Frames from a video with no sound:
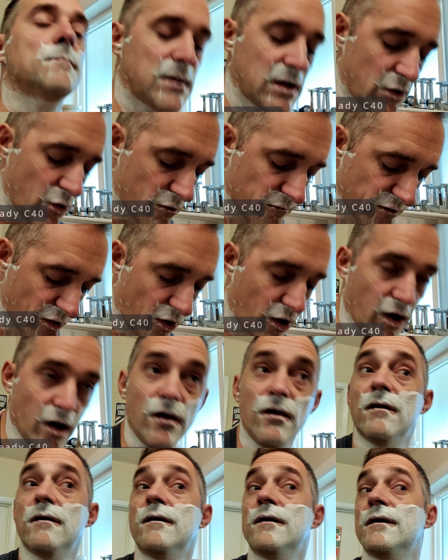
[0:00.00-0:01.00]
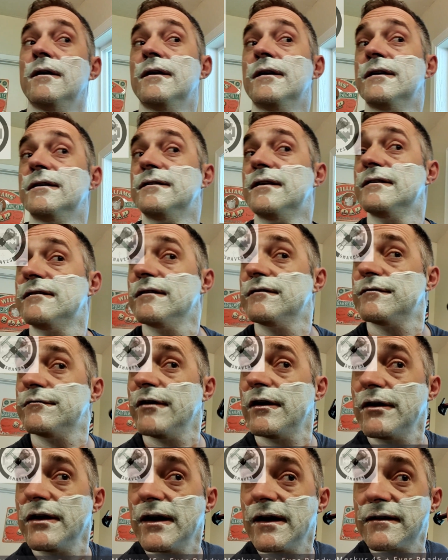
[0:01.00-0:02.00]
But overall, this is
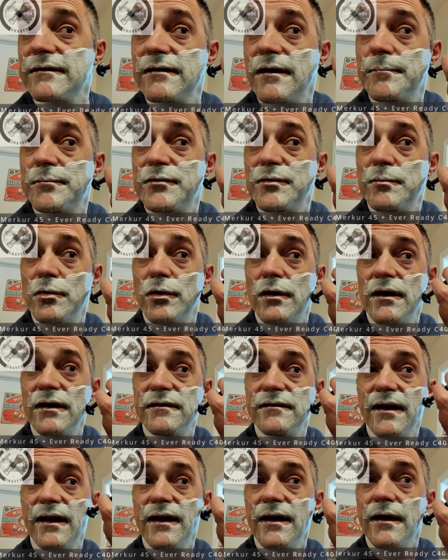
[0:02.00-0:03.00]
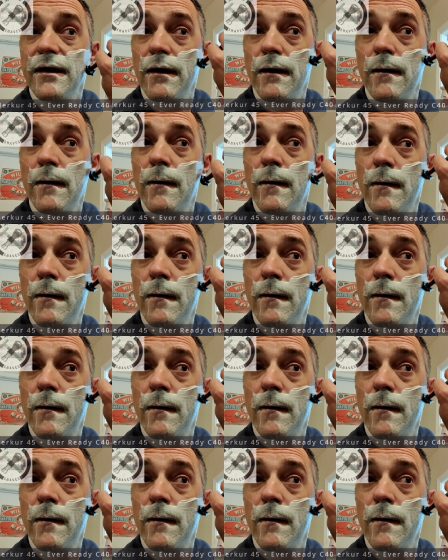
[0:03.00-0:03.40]
very acceptable as a